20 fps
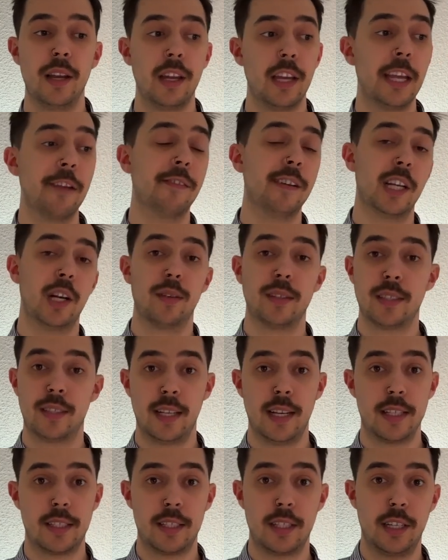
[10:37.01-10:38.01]
even though it
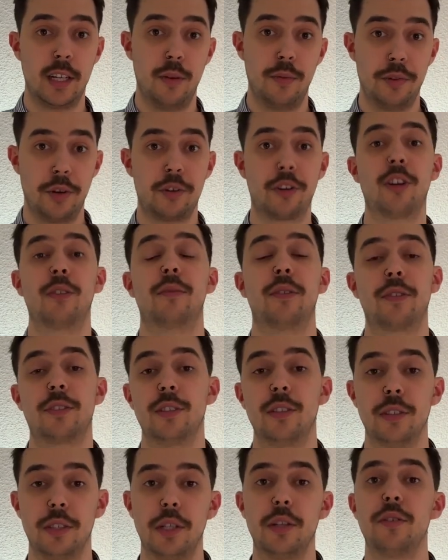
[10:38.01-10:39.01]
says no
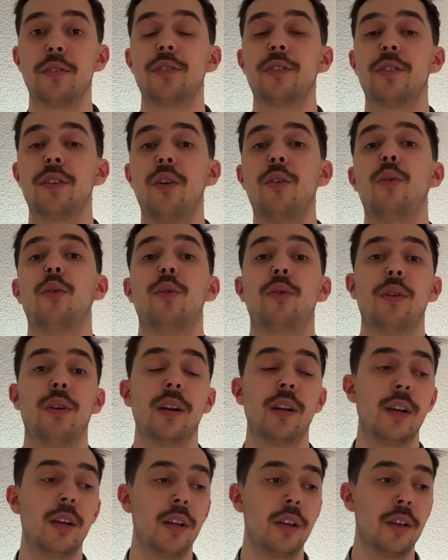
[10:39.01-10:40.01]
commercial use, or
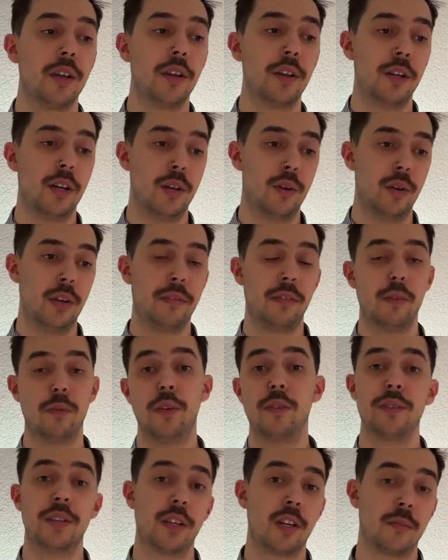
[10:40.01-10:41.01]
if you
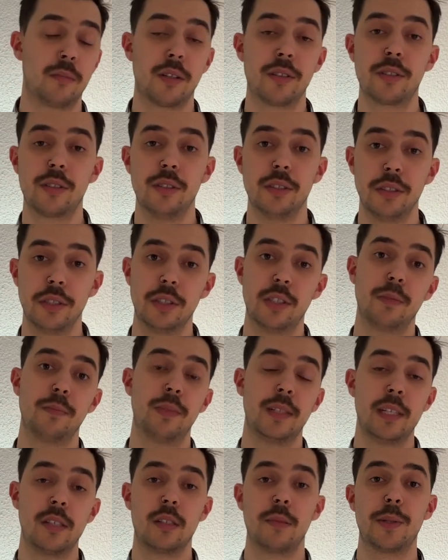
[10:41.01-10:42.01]
want the commercial use,
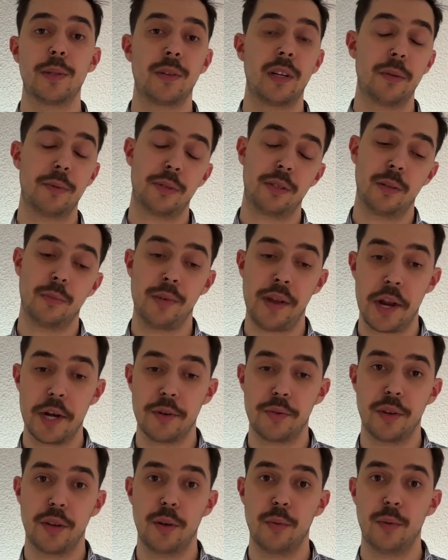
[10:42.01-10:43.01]
please subscribe to our
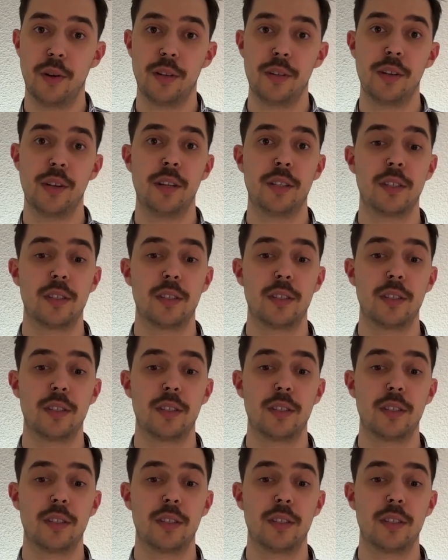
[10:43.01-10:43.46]
Patreon and whatnot.